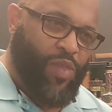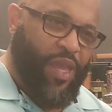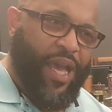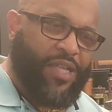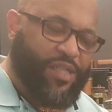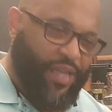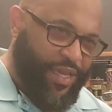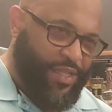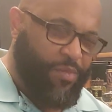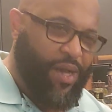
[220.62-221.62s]
It has a
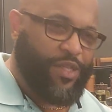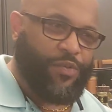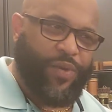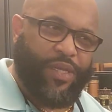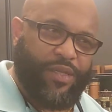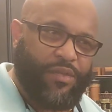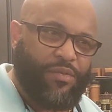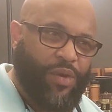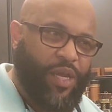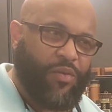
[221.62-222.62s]
nice amount of sweetness,
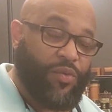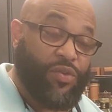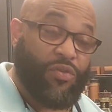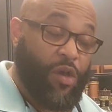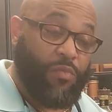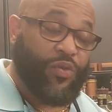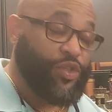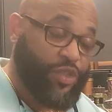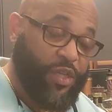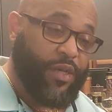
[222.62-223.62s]
right? Which is
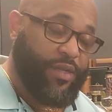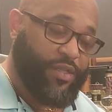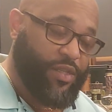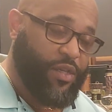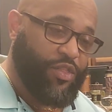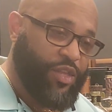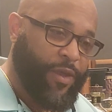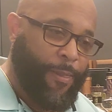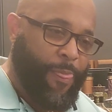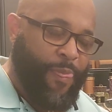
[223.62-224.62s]
good. It's a good thing,
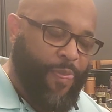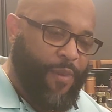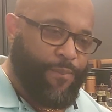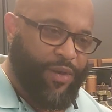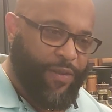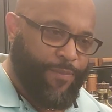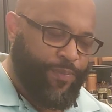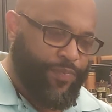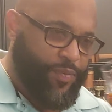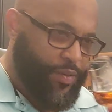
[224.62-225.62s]
but
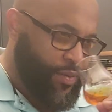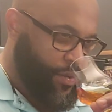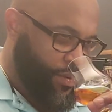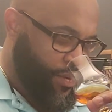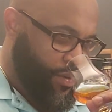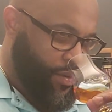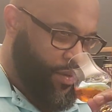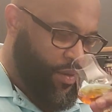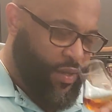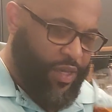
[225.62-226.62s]

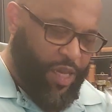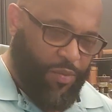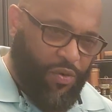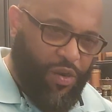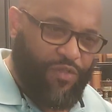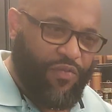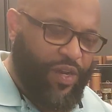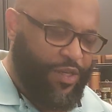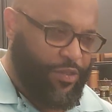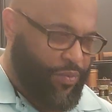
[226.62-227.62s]
it came across
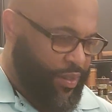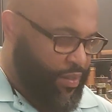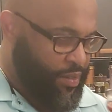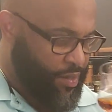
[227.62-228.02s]
very sweet.